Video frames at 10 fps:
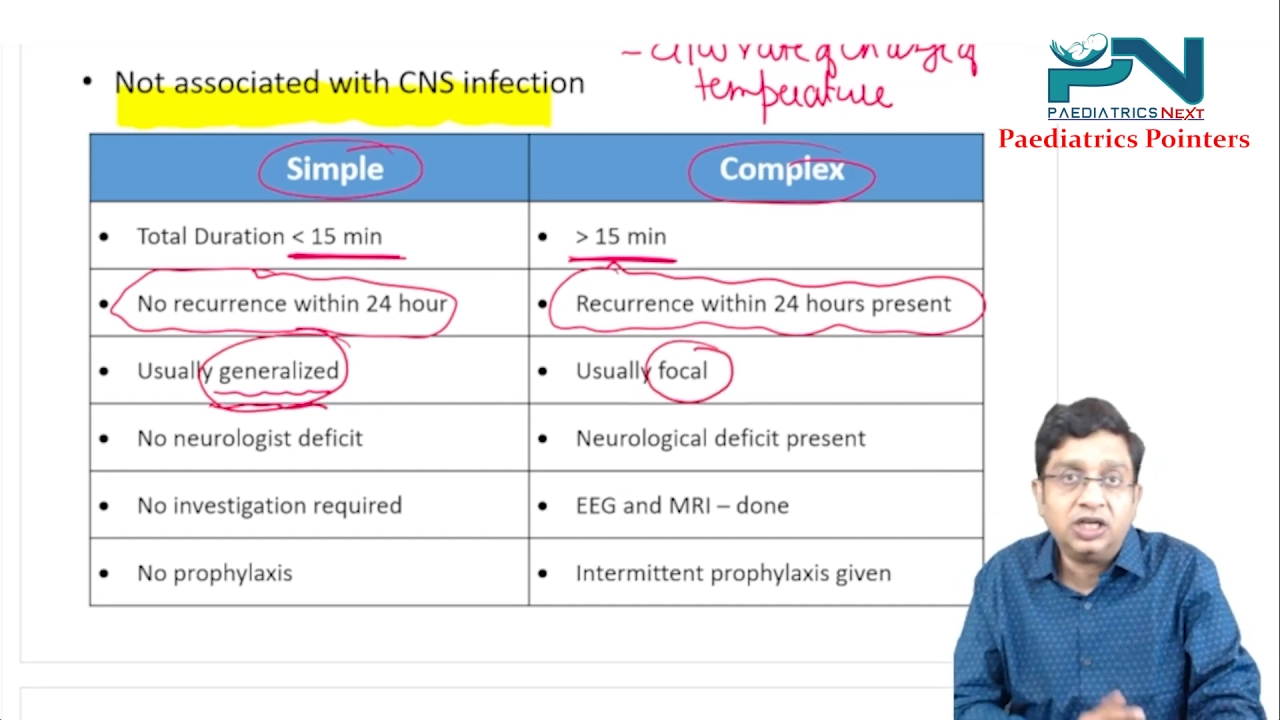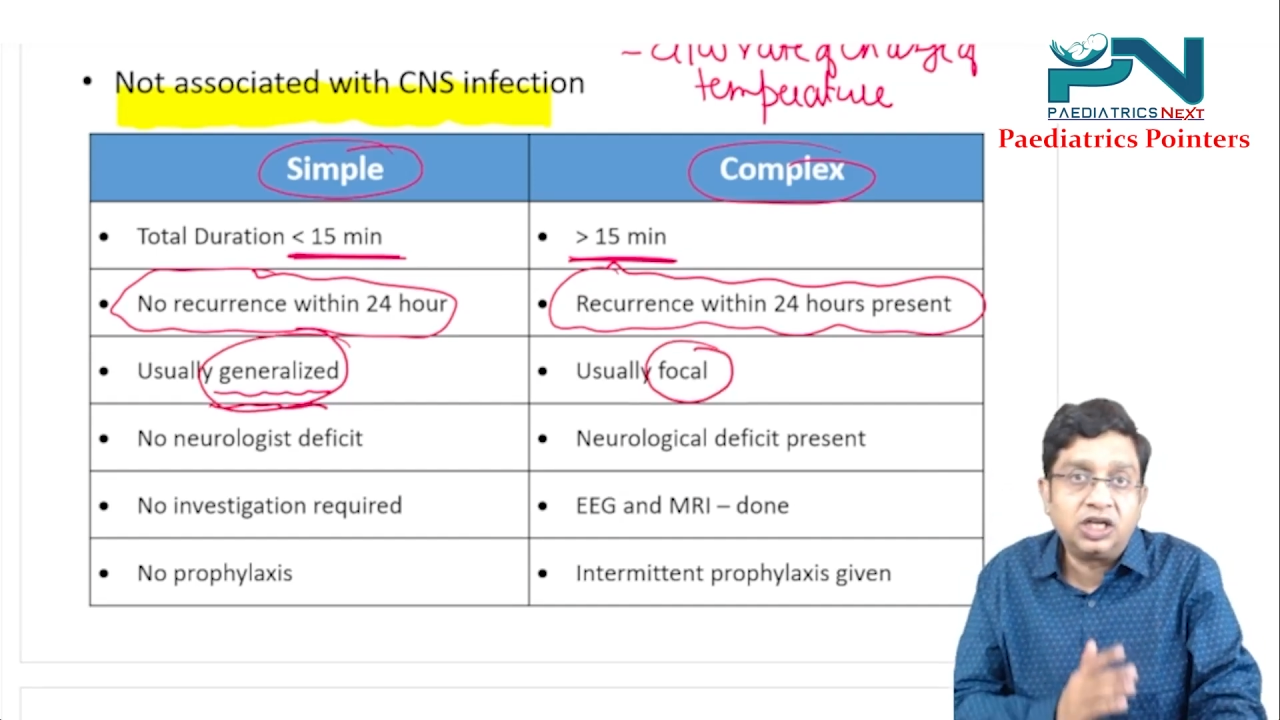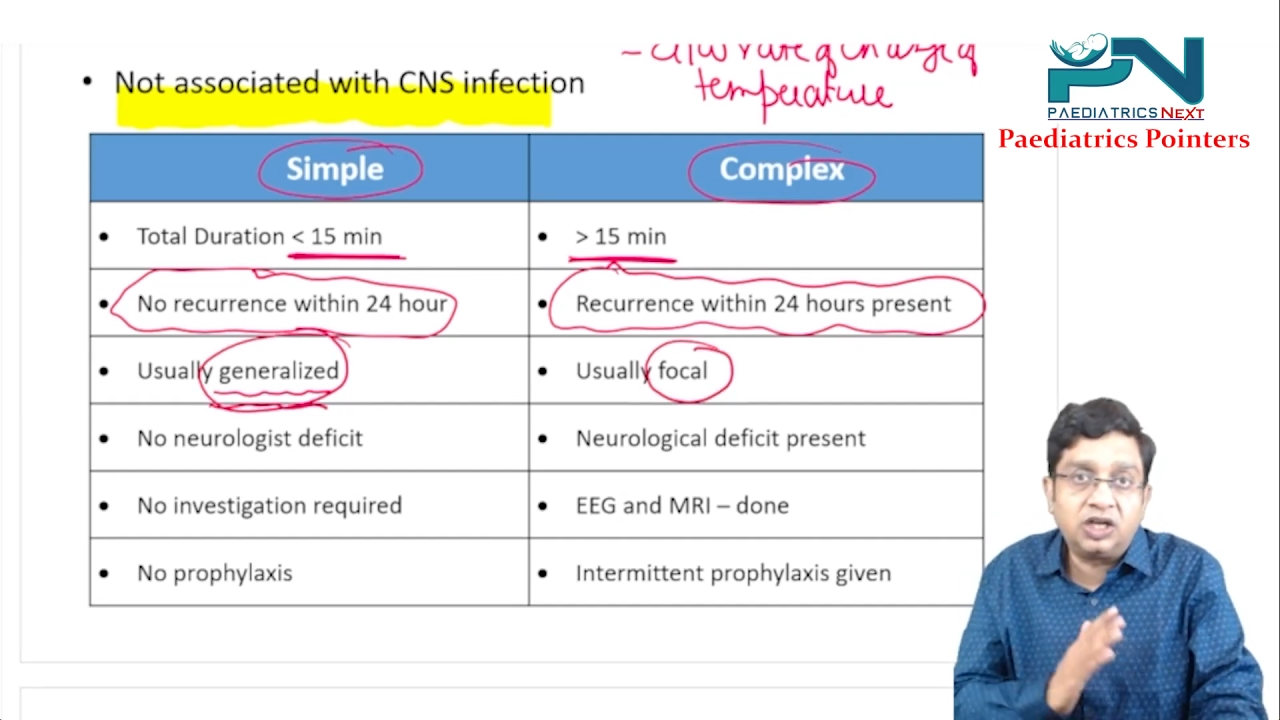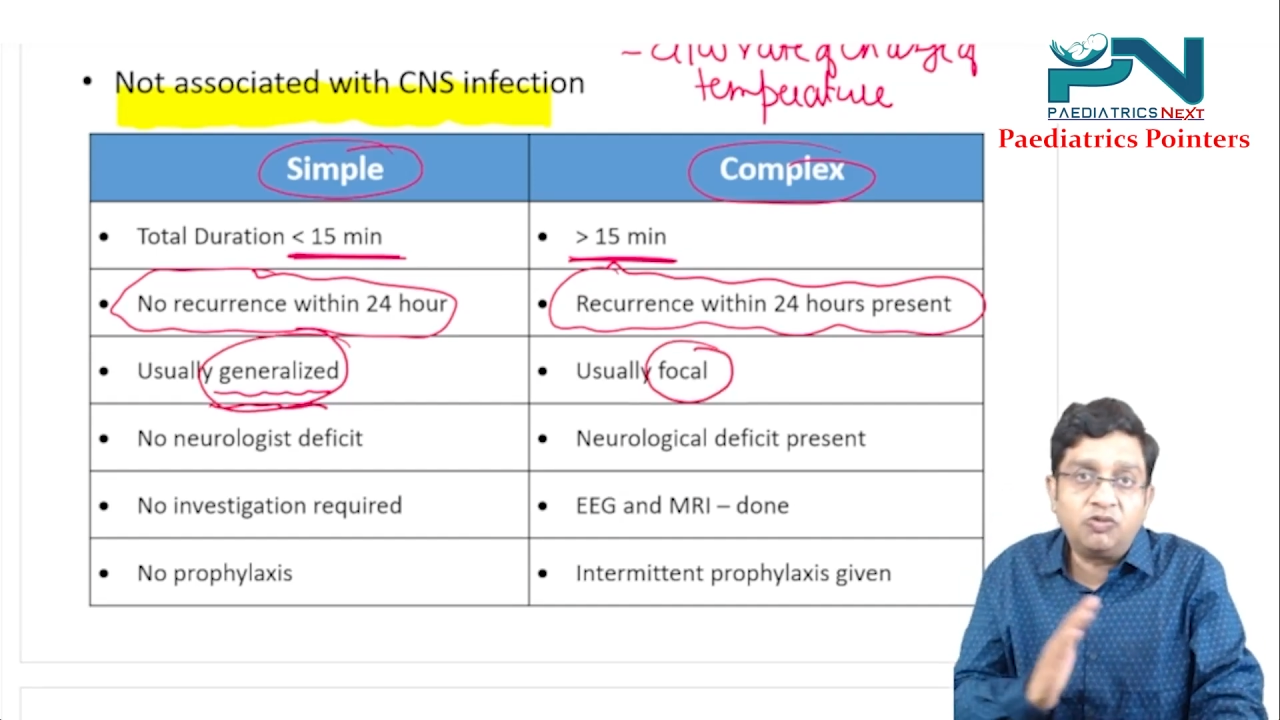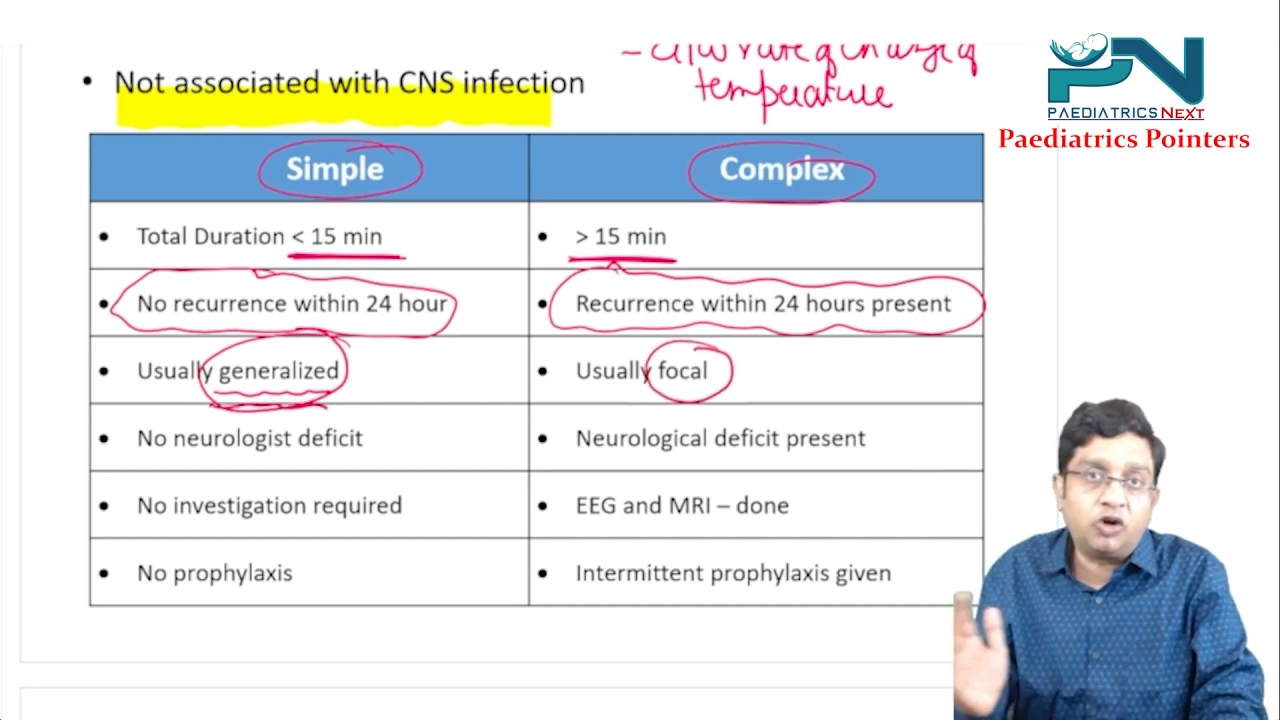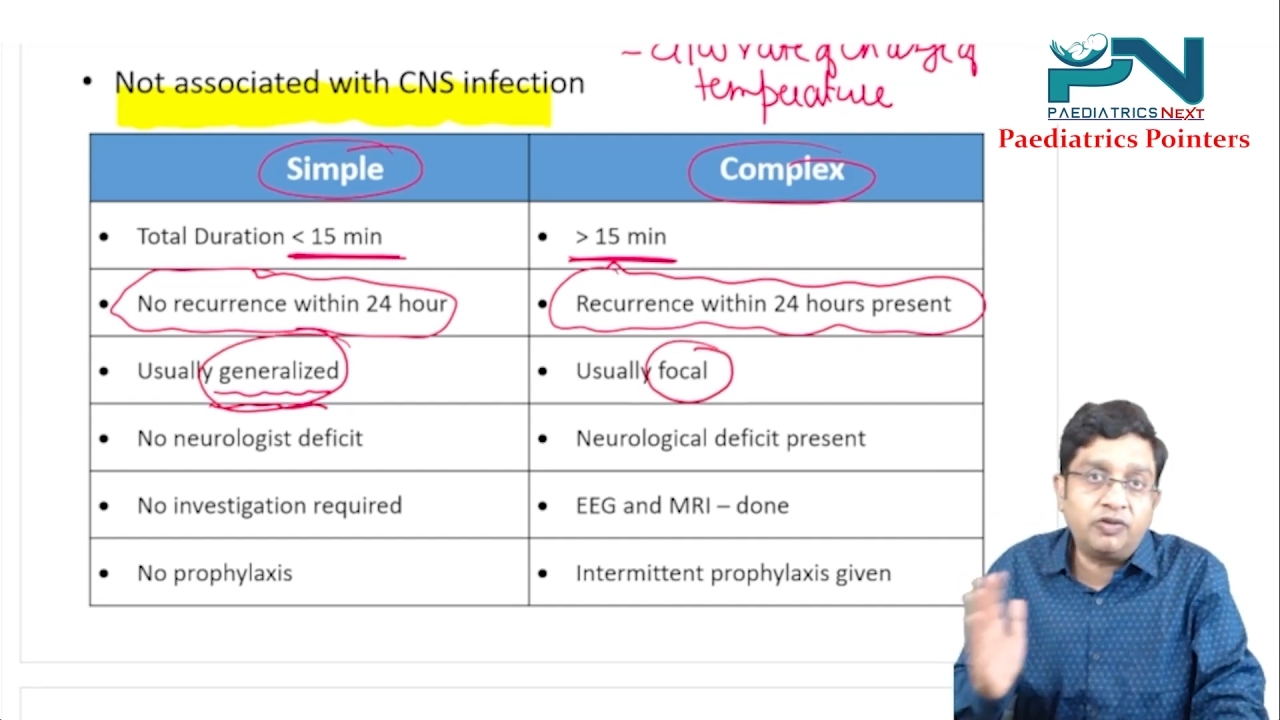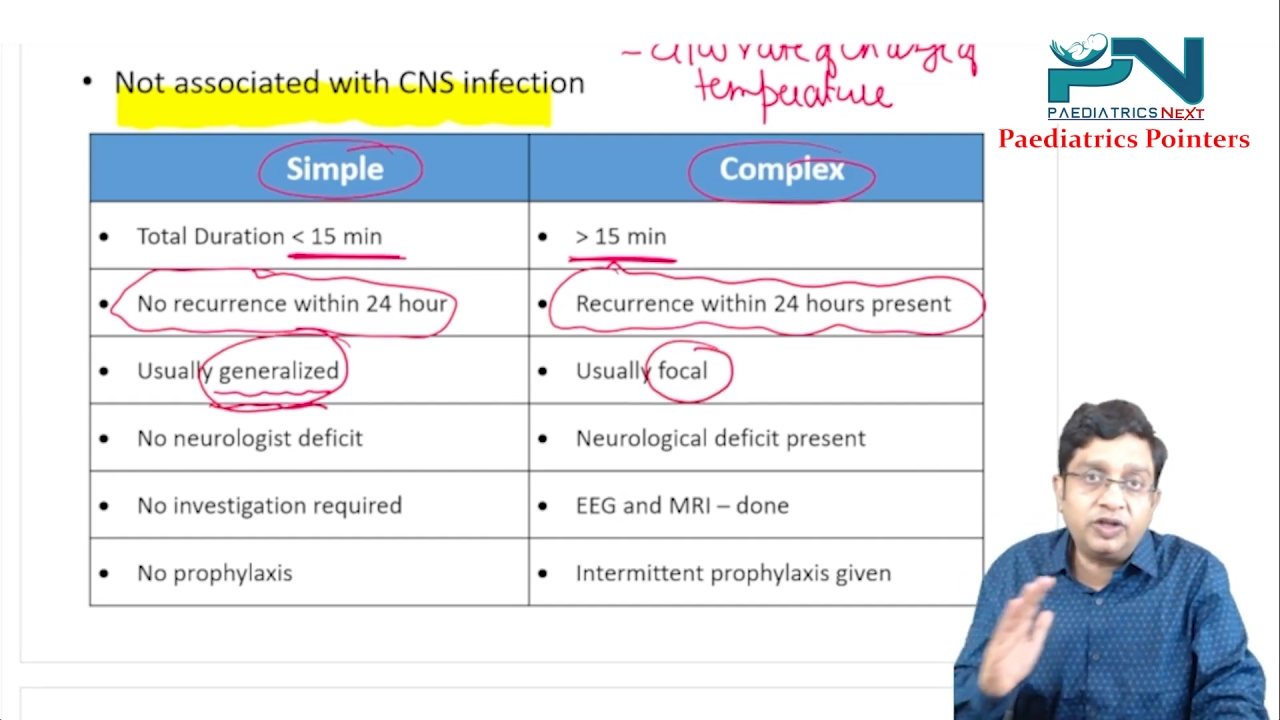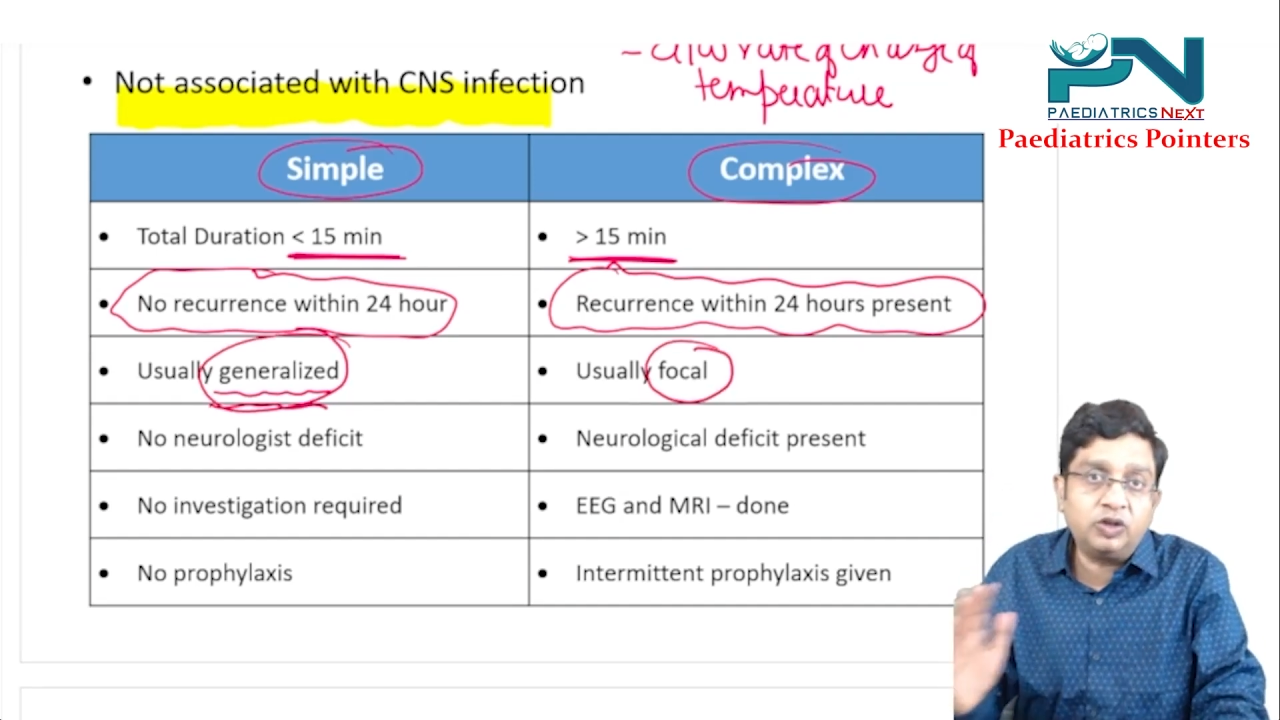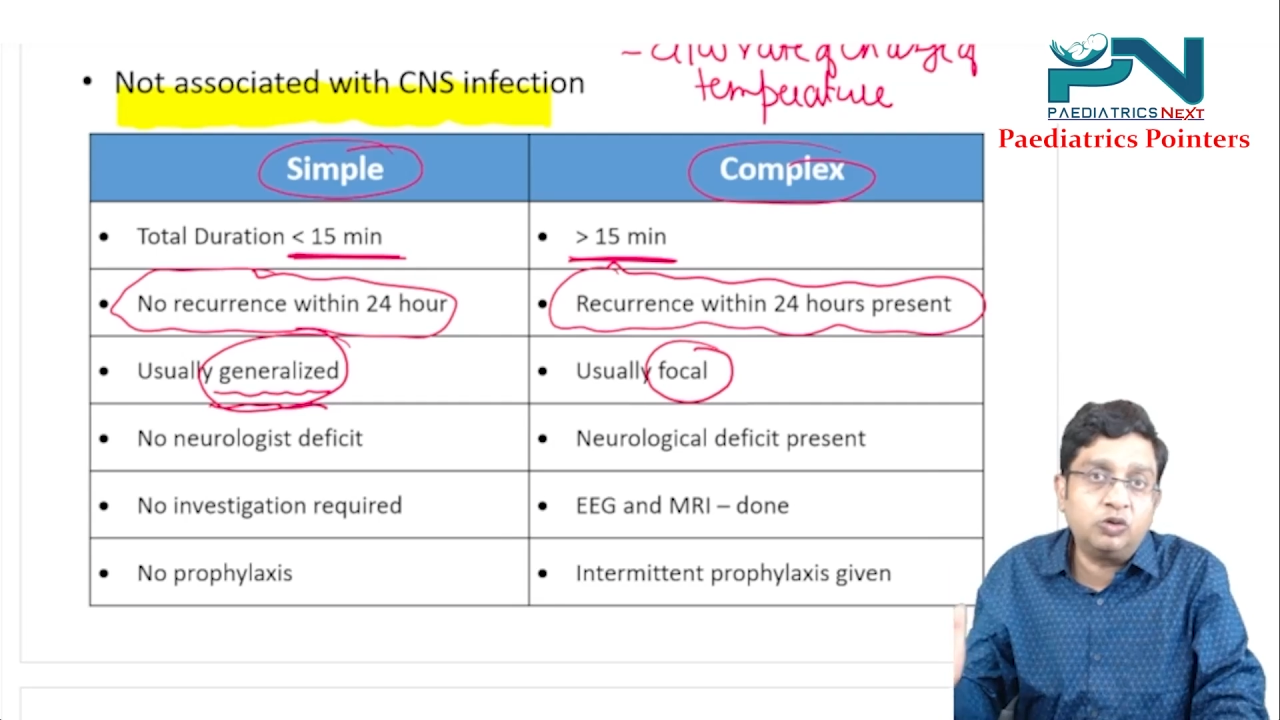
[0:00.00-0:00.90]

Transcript: Involving